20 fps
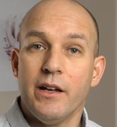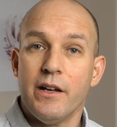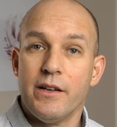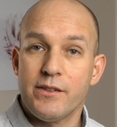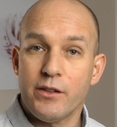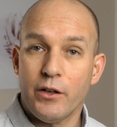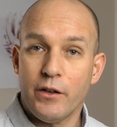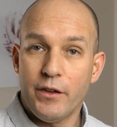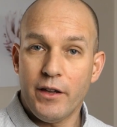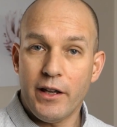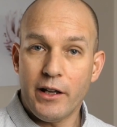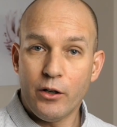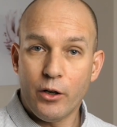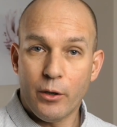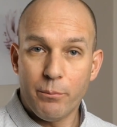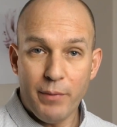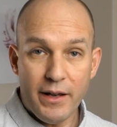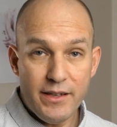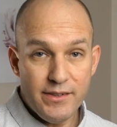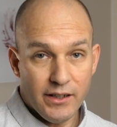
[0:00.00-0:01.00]
So they
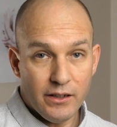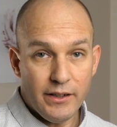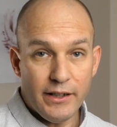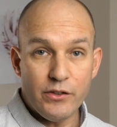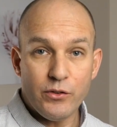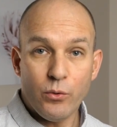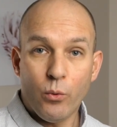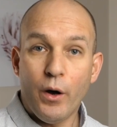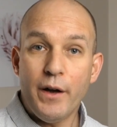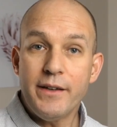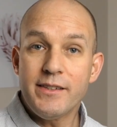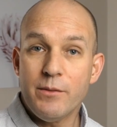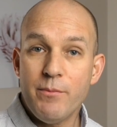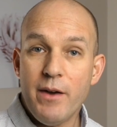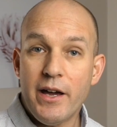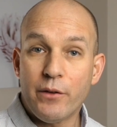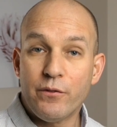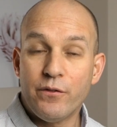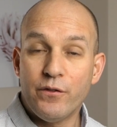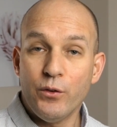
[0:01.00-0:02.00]
got basically twice the
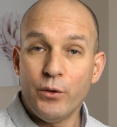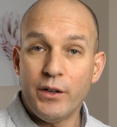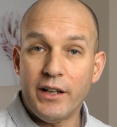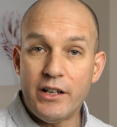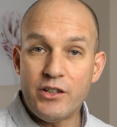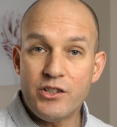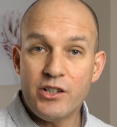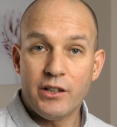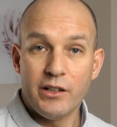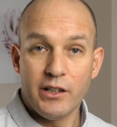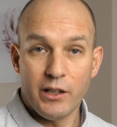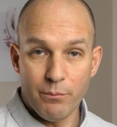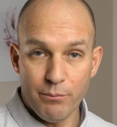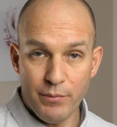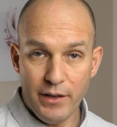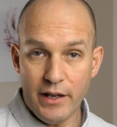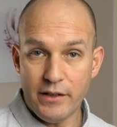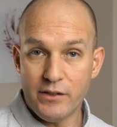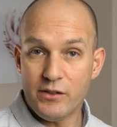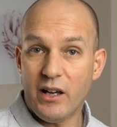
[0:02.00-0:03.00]
amount of footage
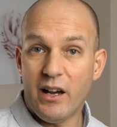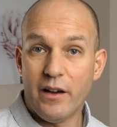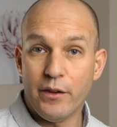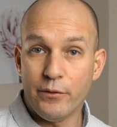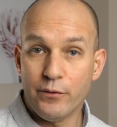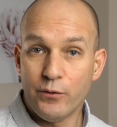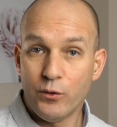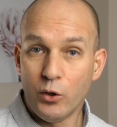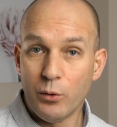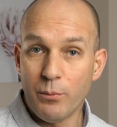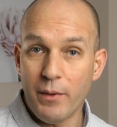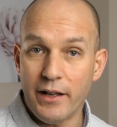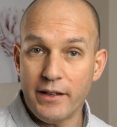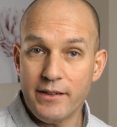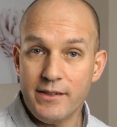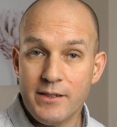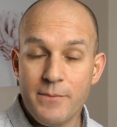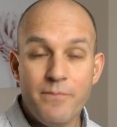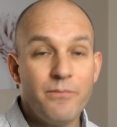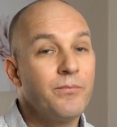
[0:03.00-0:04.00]
compared to other
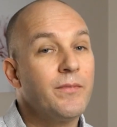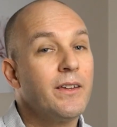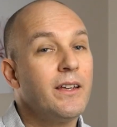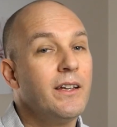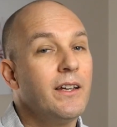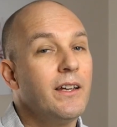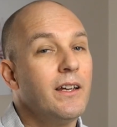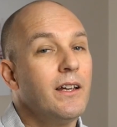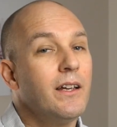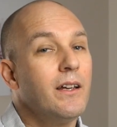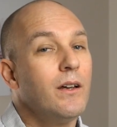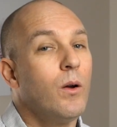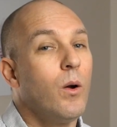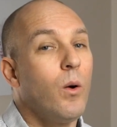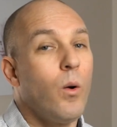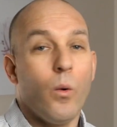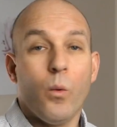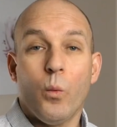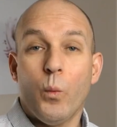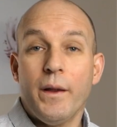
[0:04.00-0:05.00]
formats.
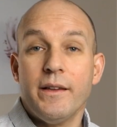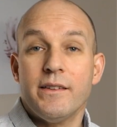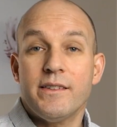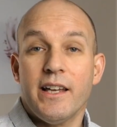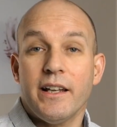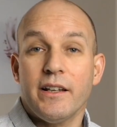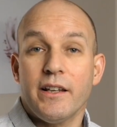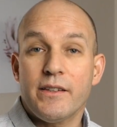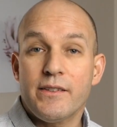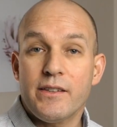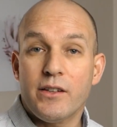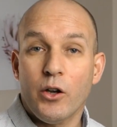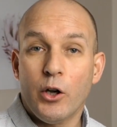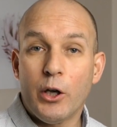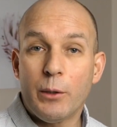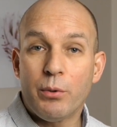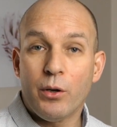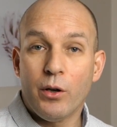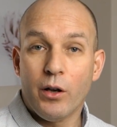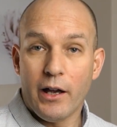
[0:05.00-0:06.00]
When
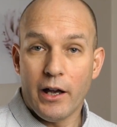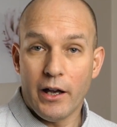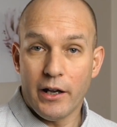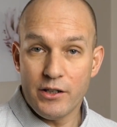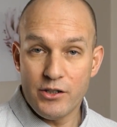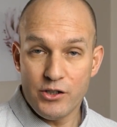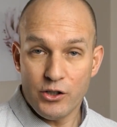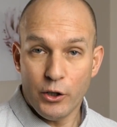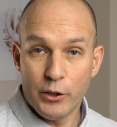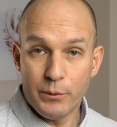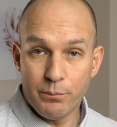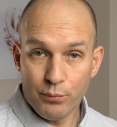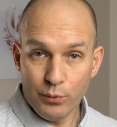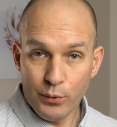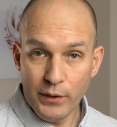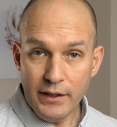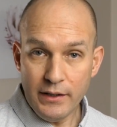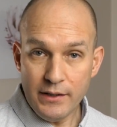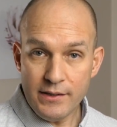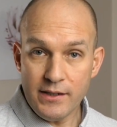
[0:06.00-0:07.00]
Techniscope uh, showed
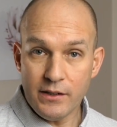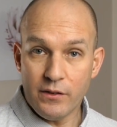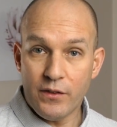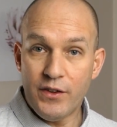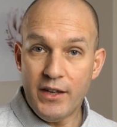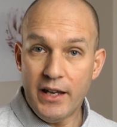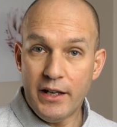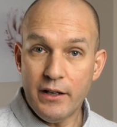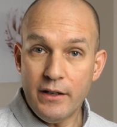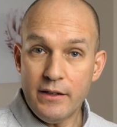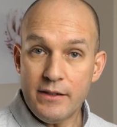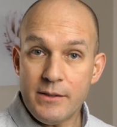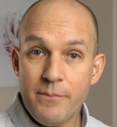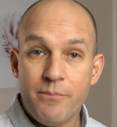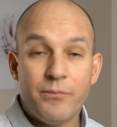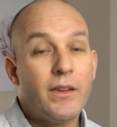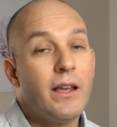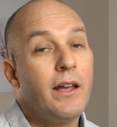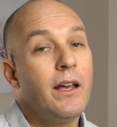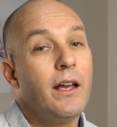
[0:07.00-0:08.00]
prints in theatres,
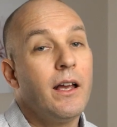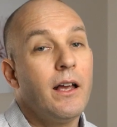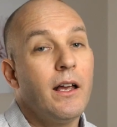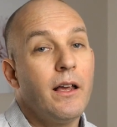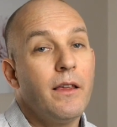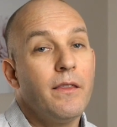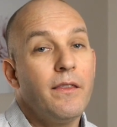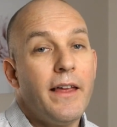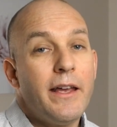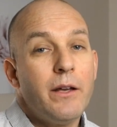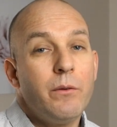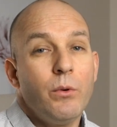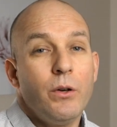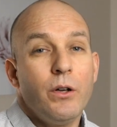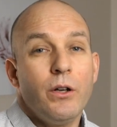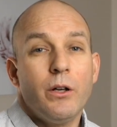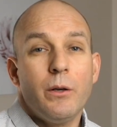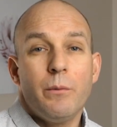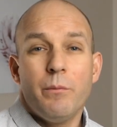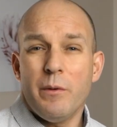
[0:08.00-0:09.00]
they
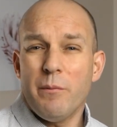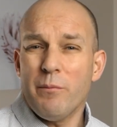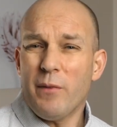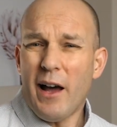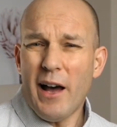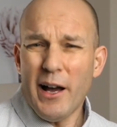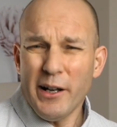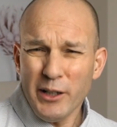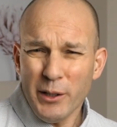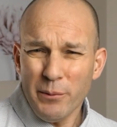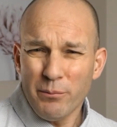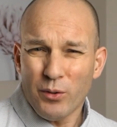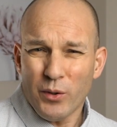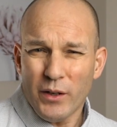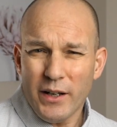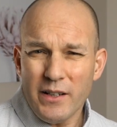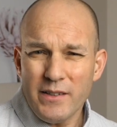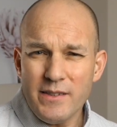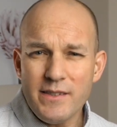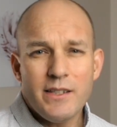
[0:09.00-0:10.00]
were
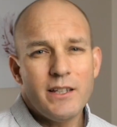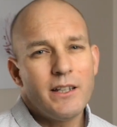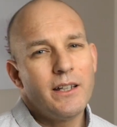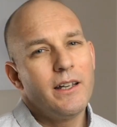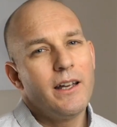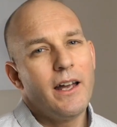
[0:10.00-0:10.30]
uncompressed